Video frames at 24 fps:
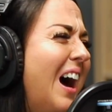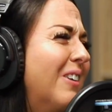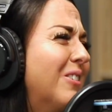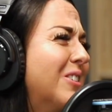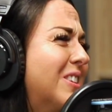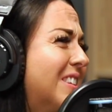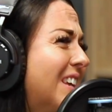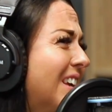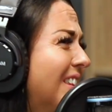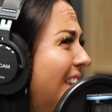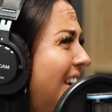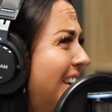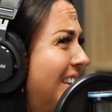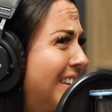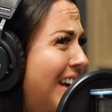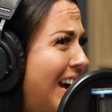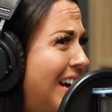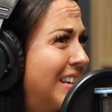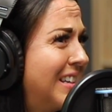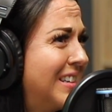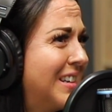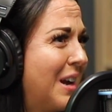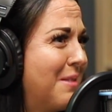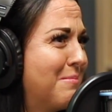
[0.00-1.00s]
I would say like
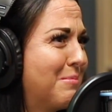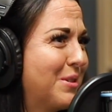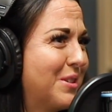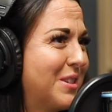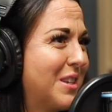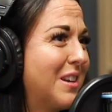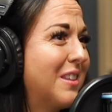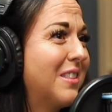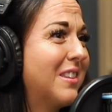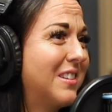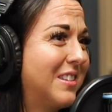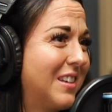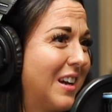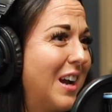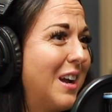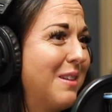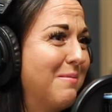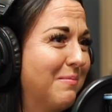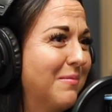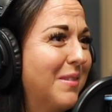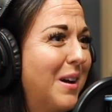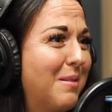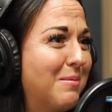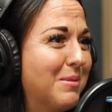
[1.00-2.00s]
99% of the
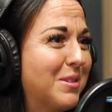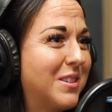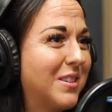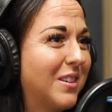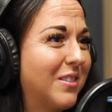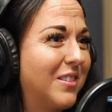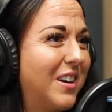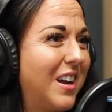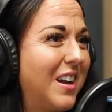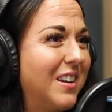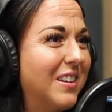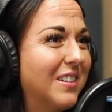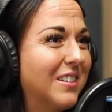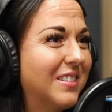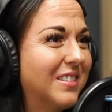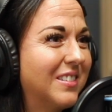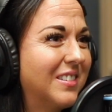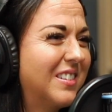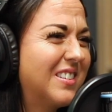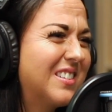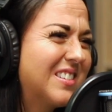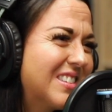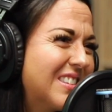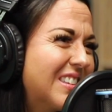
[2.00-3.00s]
time, I'm still right.
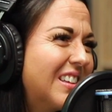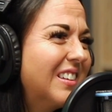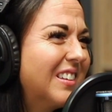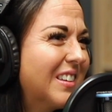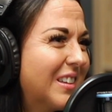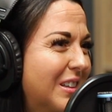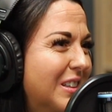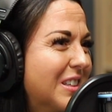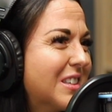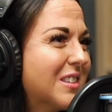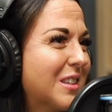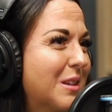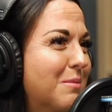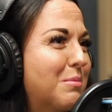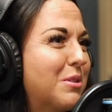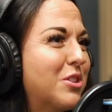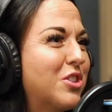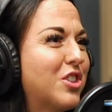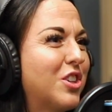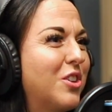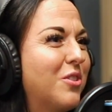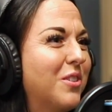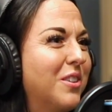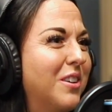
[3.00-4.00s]
There's a little
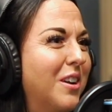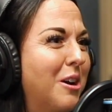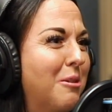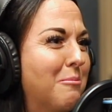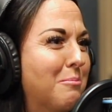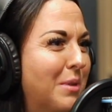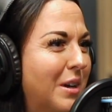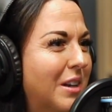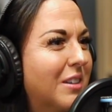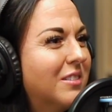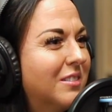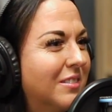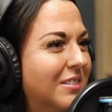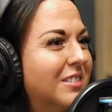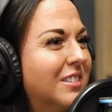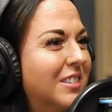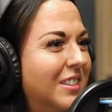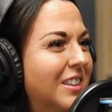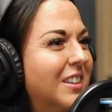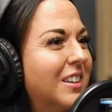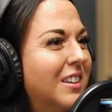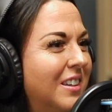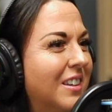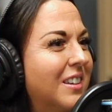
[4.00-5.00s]
slippage going on, but
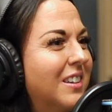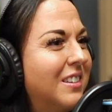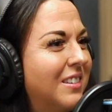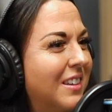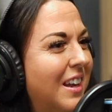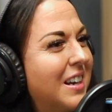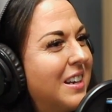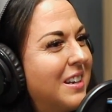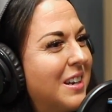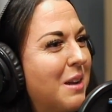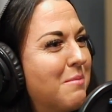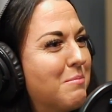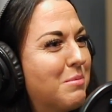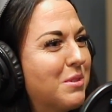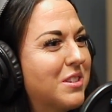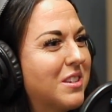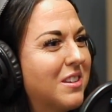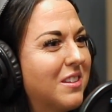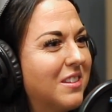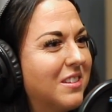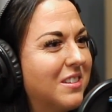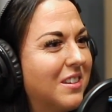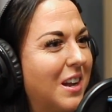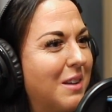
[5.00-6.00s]
99% of
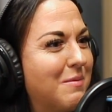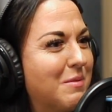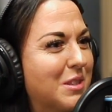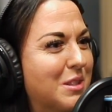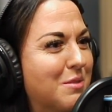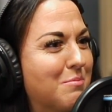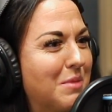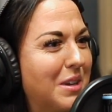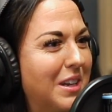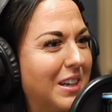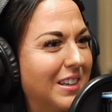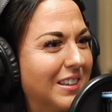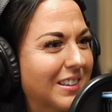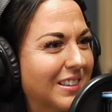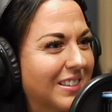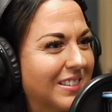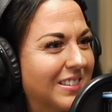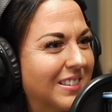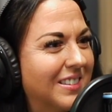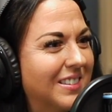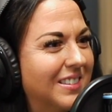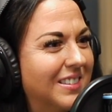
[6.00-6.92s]
the time, it's me.